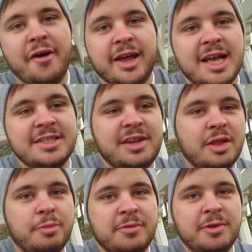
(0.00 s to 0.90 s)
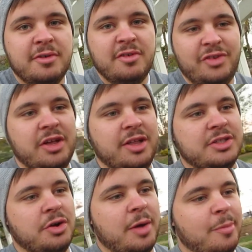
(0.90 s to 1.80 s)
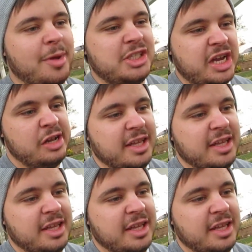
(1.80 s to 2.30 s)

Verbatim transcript: All right, guys, another preview of a video that's going up on my channel.